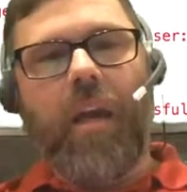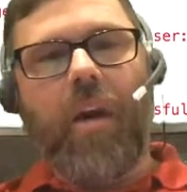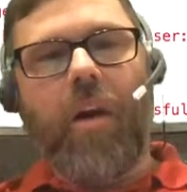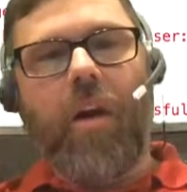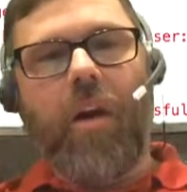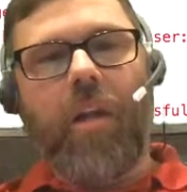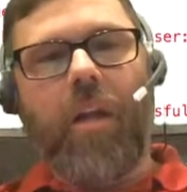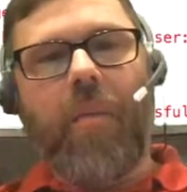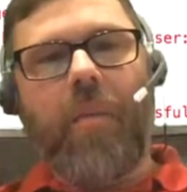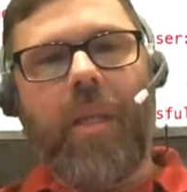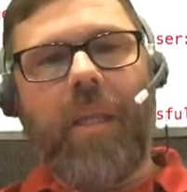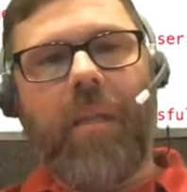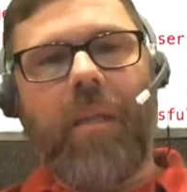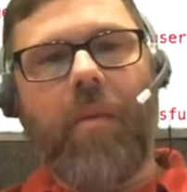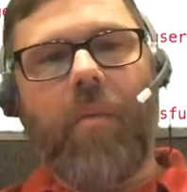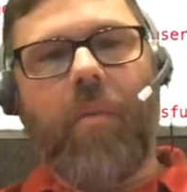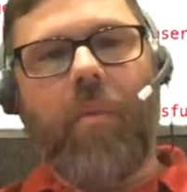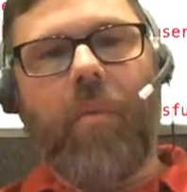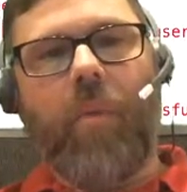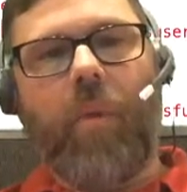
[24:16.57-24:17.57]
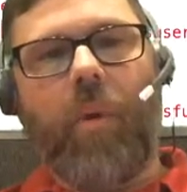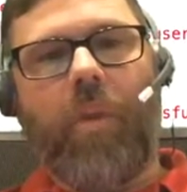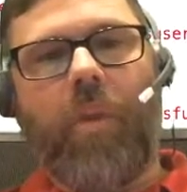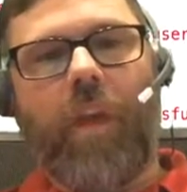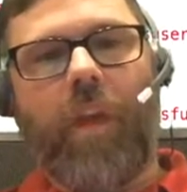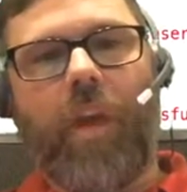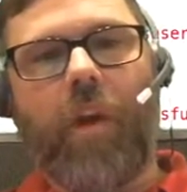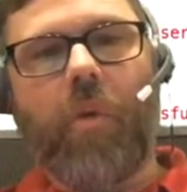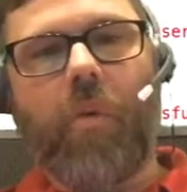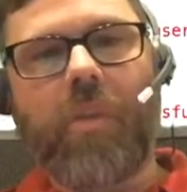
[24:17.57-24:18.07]
argument with
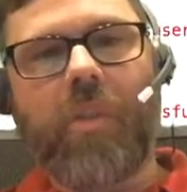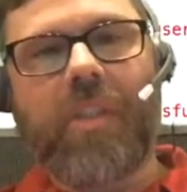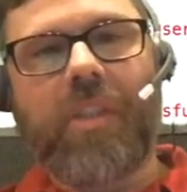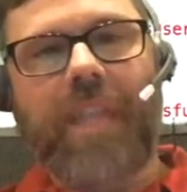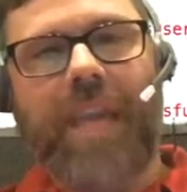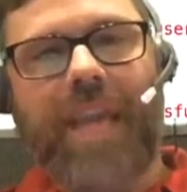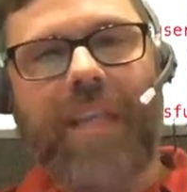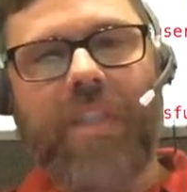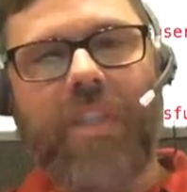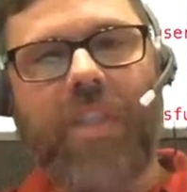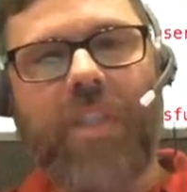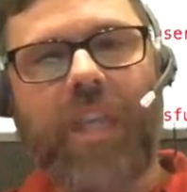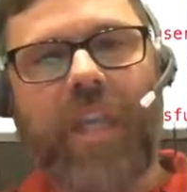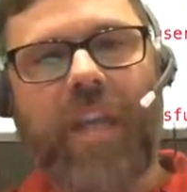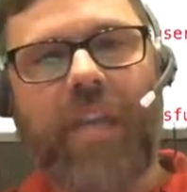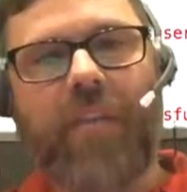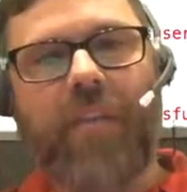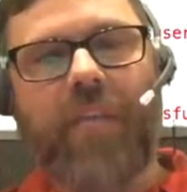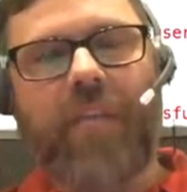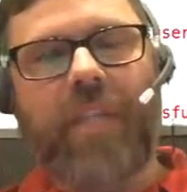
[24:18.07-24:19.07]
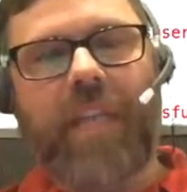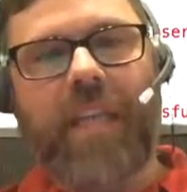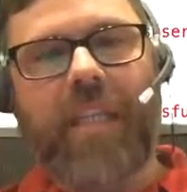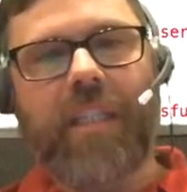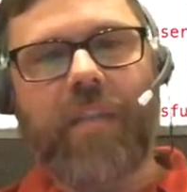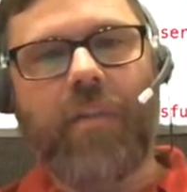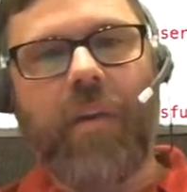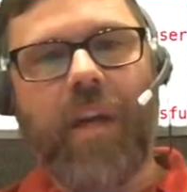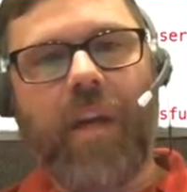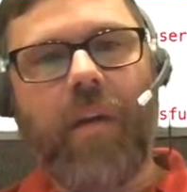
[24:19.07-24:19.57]
a host-dev
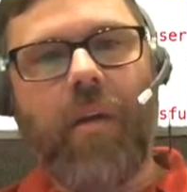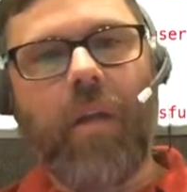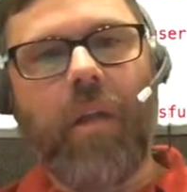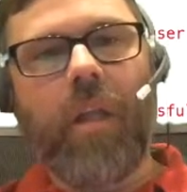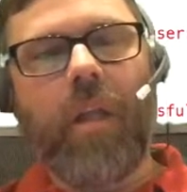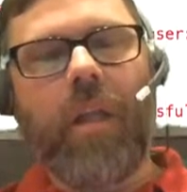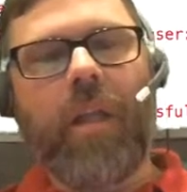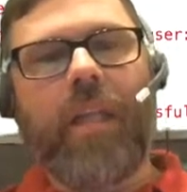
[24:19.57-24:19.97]
text file.